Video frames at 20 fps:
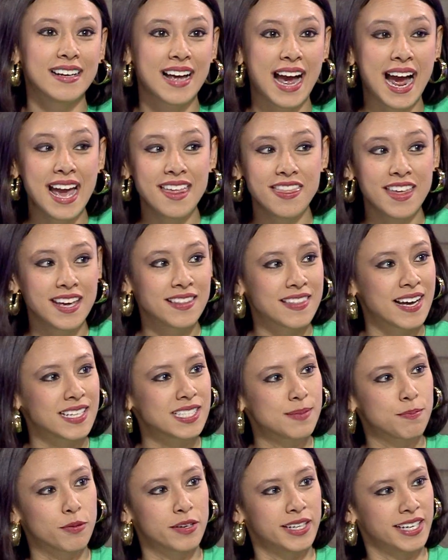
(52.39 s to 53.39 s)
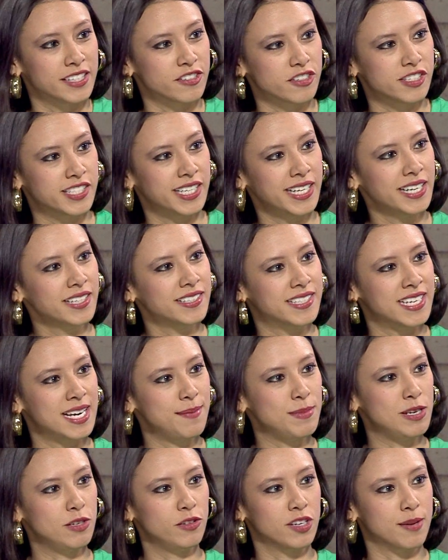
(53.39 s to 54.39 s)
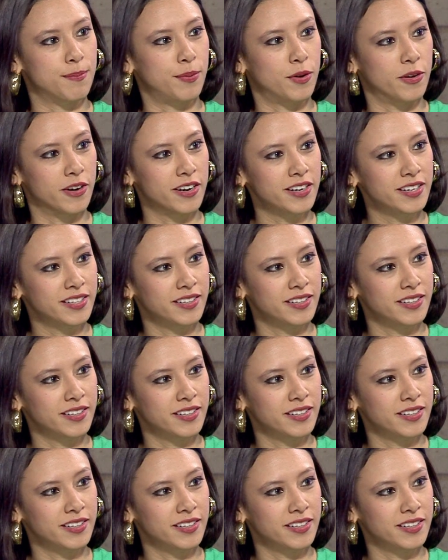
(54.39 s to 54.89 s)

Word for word: I think that's pretty interesting. Tim, you look bored